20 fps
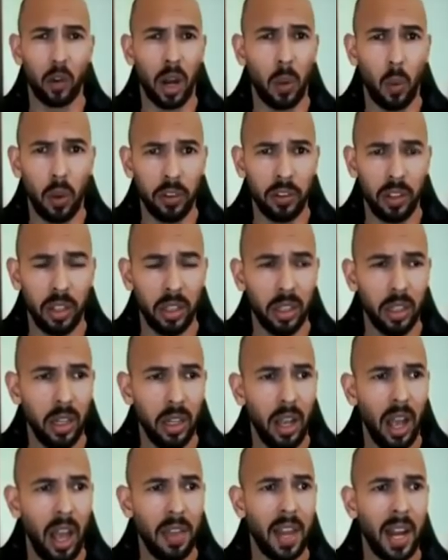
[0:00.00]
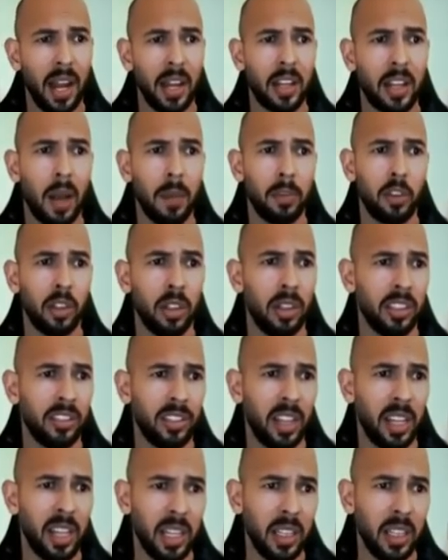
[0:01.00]
I wanted, and then I'd come to, let's
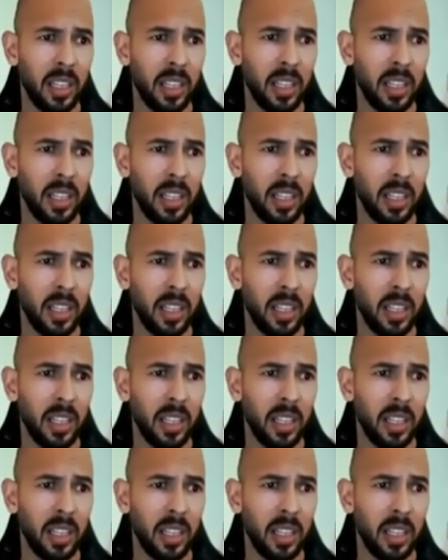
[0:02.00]
say, Wait, England.